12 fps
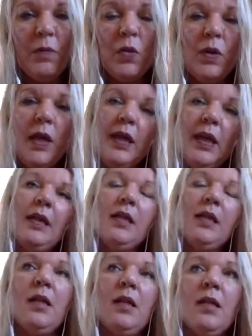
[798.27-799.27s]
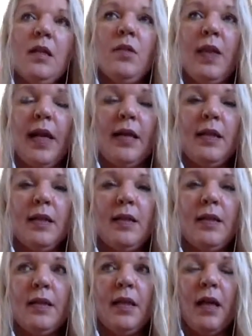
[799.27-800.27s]
You can adjust to that
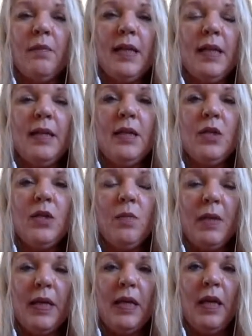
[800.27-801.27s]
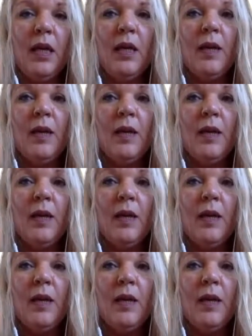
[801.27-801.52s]
some needs to be